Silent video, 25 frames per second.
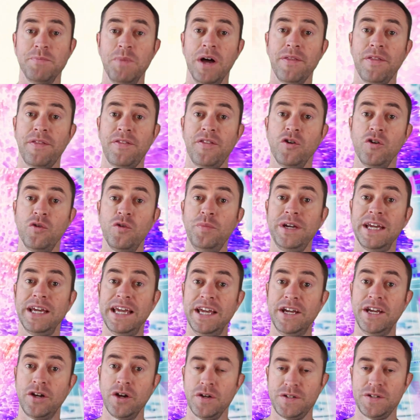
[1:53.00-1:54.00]
month there'll be
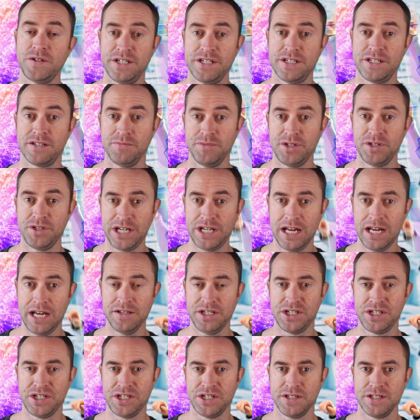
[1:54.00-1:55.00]
ecosystem
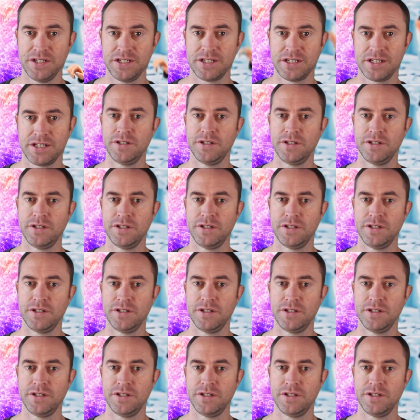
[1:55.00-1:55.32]
challenges